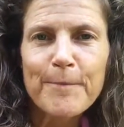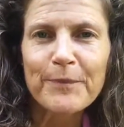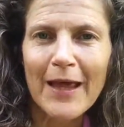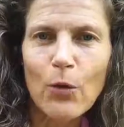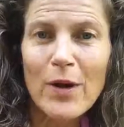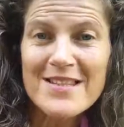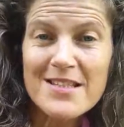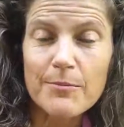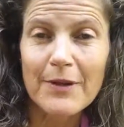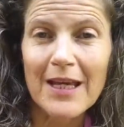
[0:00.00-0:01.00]
Now when
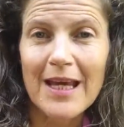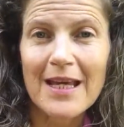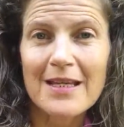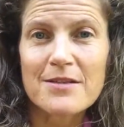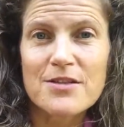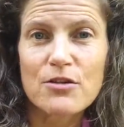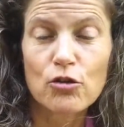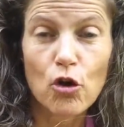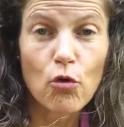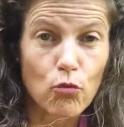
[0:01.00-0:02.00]
something is
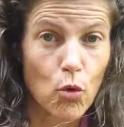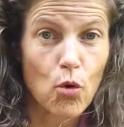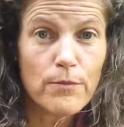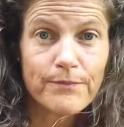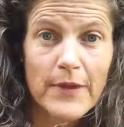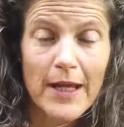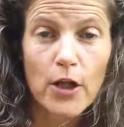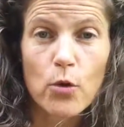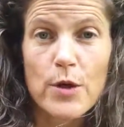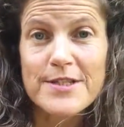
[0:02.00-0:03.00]
not raw,
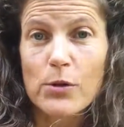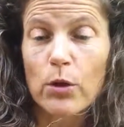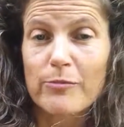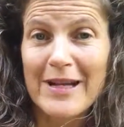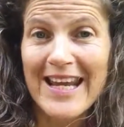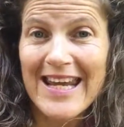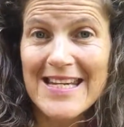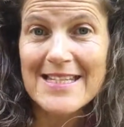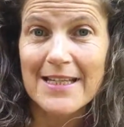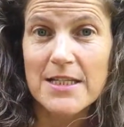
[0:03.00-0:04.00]
in other words, it will have been
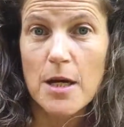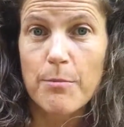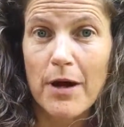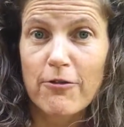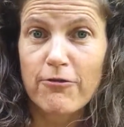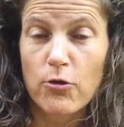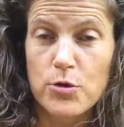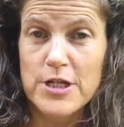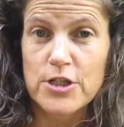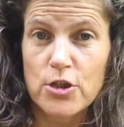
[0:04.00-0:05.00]
heated above
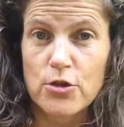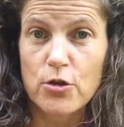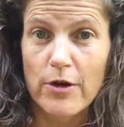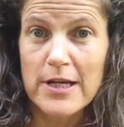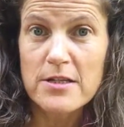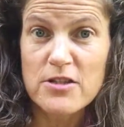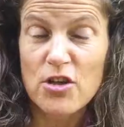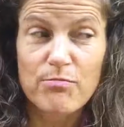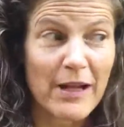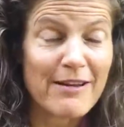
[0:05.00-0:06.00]
42 degrees.
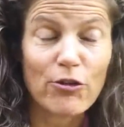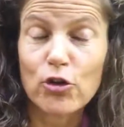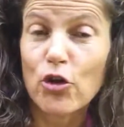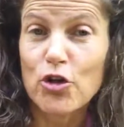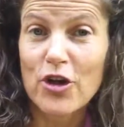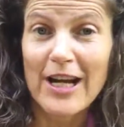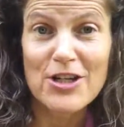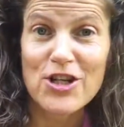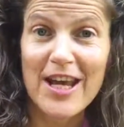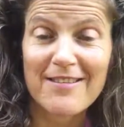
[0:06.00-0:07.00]
So believe it or not, you can
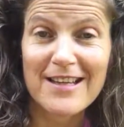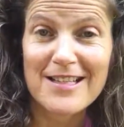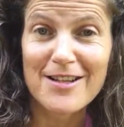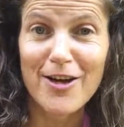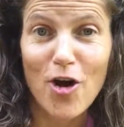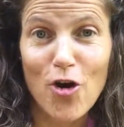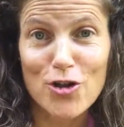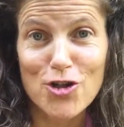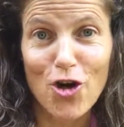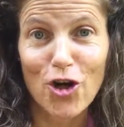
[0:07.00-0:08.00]
actually get things like
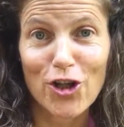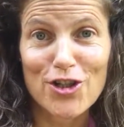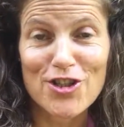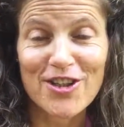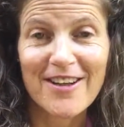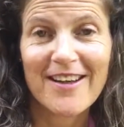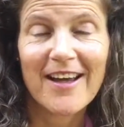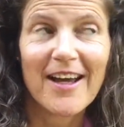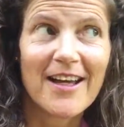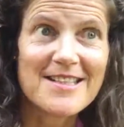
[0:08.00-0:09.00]
hot chocolate
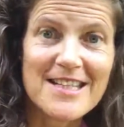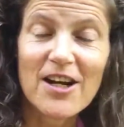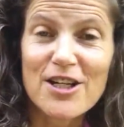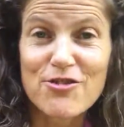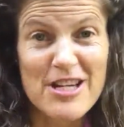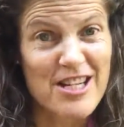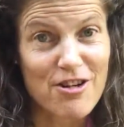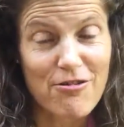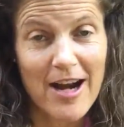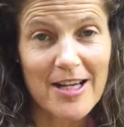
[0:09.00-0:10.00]
and
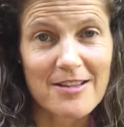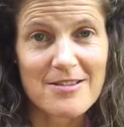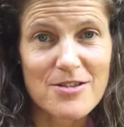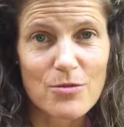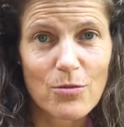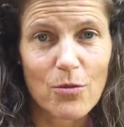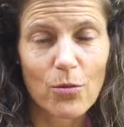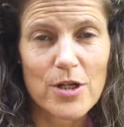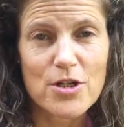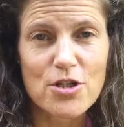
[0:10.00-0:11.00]
dehydrated crackers,
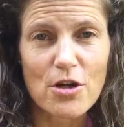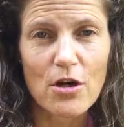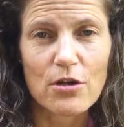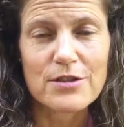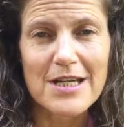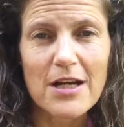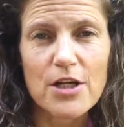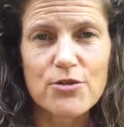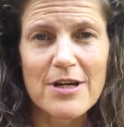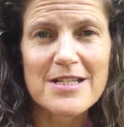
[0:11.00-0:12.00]
which are
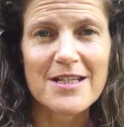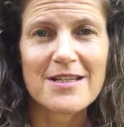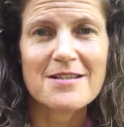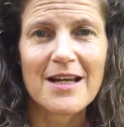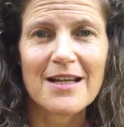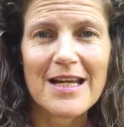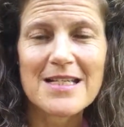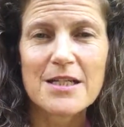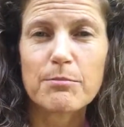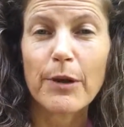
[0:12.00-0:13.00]
dehydrated and
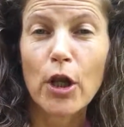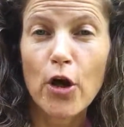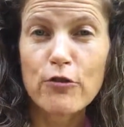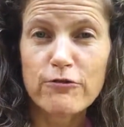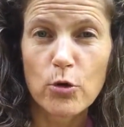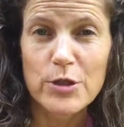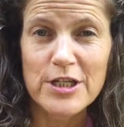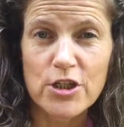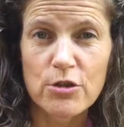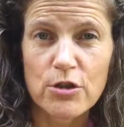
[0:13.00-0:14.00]
heated below
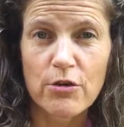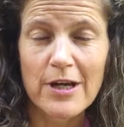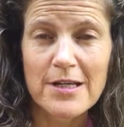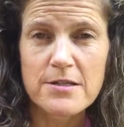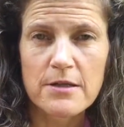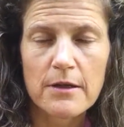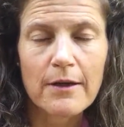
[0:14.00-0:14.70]
42 degrees.